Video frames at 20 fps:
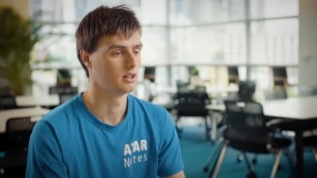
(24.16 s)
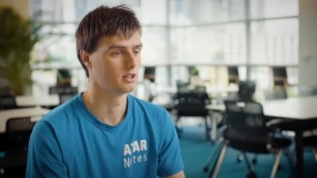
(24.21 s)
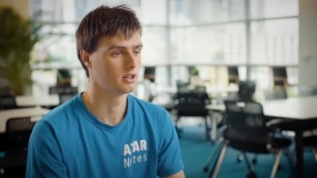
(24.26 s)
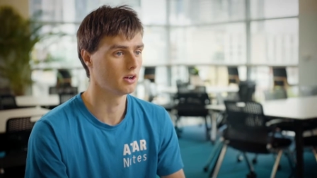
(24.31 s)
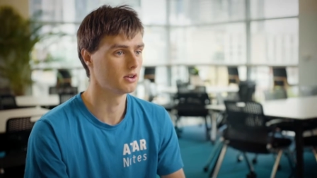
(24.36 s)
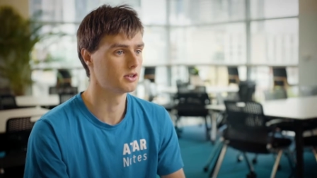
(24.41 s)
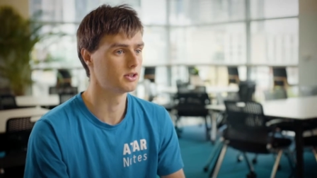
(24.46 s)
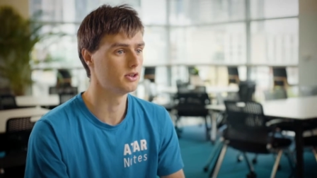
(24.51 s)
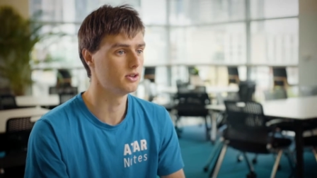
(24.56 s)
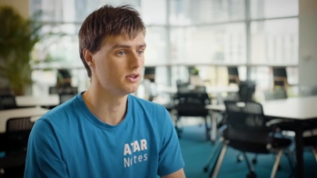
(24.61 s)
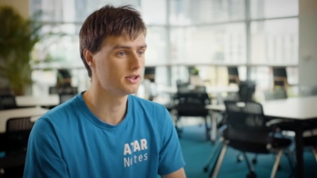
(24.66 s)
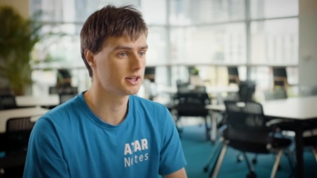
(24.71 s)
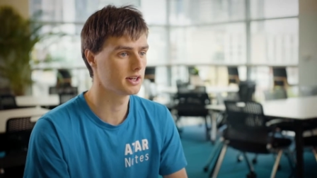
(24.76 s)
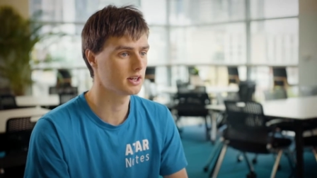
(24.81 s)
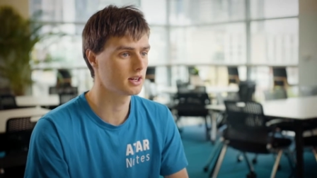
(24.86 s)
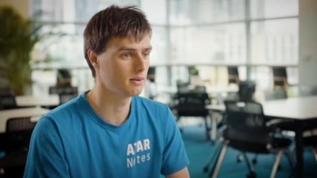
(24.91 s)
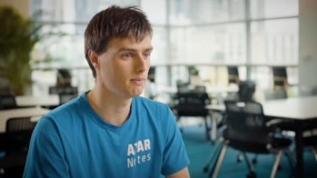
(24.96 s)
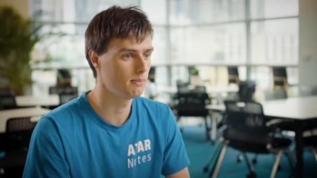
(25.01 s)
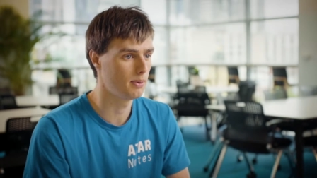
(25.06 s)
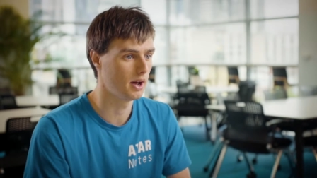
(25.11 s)
So it's used to
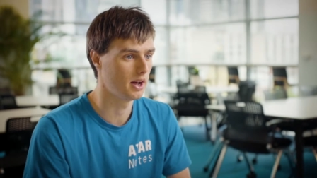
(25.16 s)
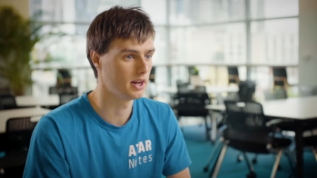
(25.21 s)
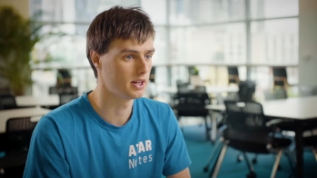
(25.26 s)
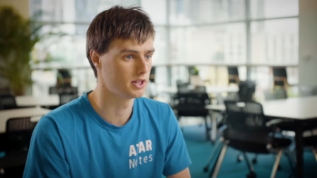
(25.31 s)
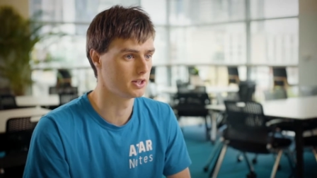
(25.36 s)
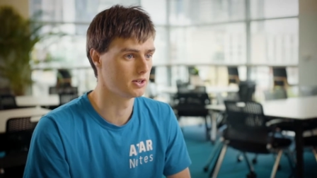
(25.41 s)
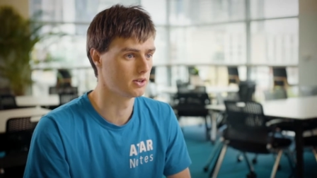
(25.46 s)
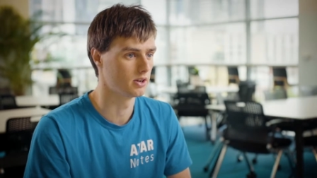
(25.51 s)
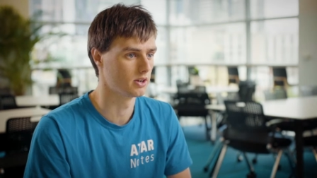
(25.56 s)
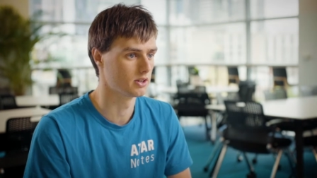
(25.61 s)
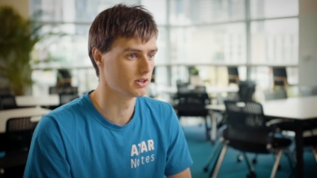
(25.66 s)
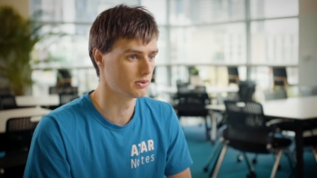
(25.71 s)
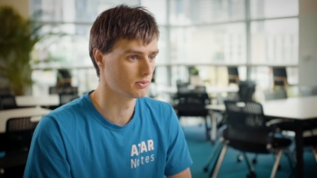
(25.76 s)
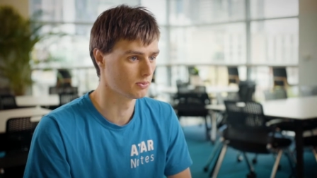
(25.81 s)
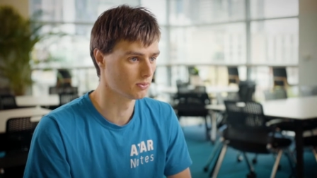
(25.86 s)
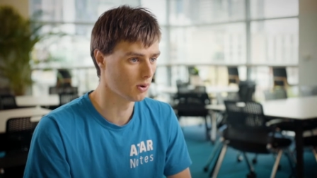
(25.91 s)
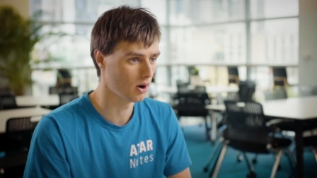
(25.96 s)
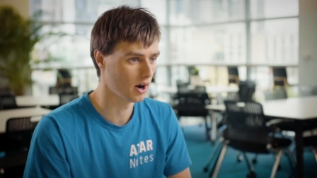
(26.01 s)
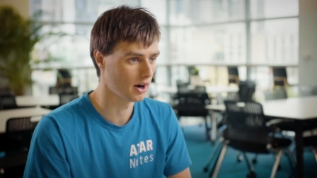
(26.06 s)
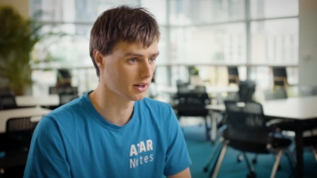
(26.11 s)
compare students
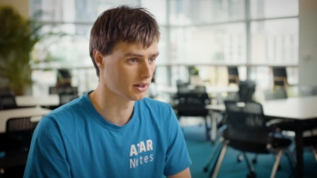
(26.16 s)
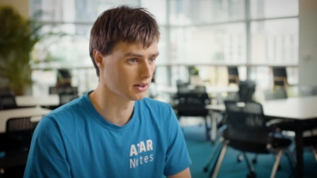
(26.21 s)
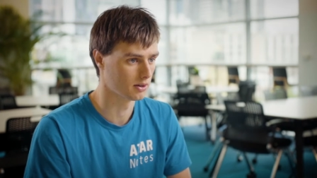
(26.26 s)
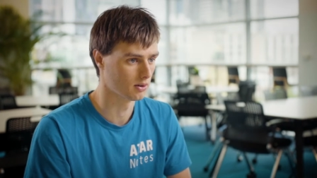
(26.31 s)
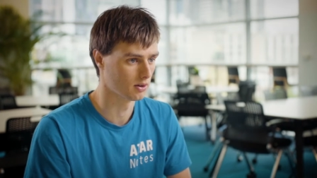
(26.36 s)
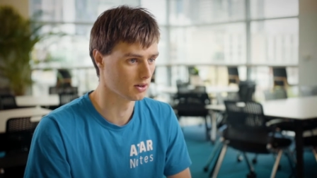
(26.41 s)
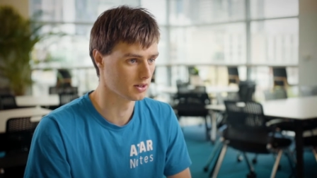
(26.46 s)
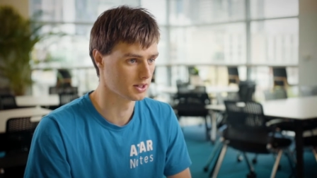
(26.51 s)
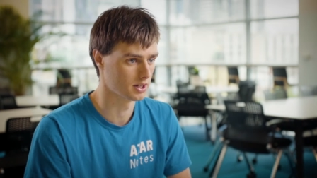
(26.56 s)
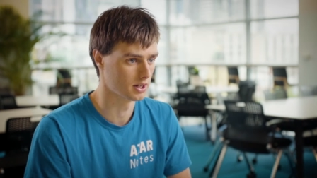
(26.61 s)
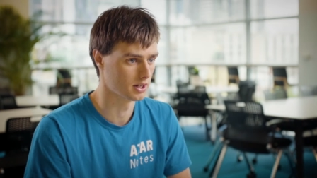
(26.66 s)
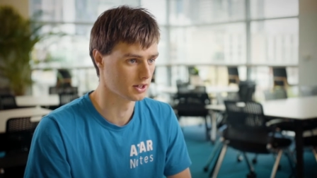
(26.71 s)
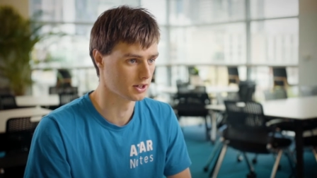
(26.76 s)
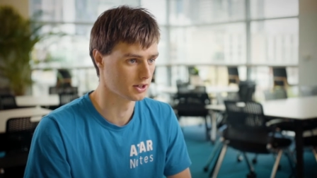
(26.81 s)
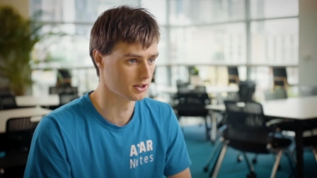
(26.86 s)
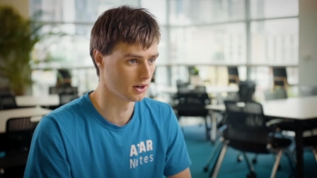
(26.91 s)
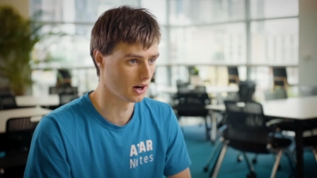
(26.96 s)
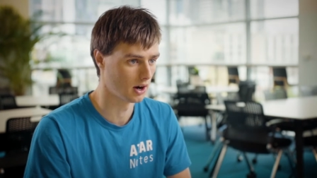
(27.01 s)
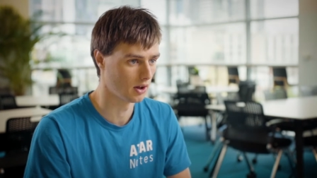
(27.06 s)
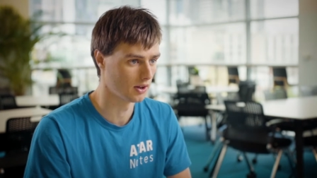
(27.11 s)
right across
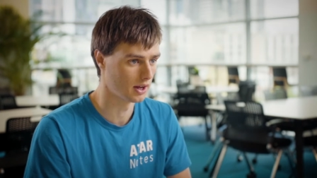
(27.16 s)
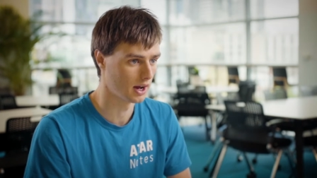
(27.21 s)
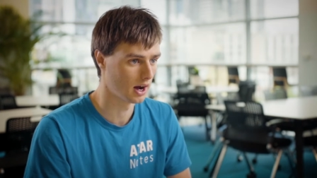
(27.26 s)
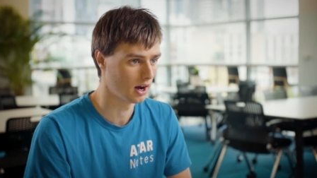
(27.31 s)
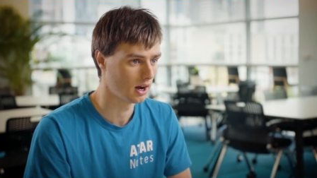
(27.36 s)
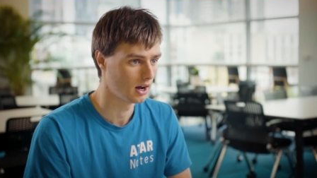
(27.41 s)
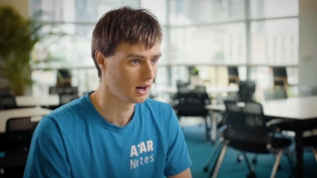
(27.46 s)
Australia.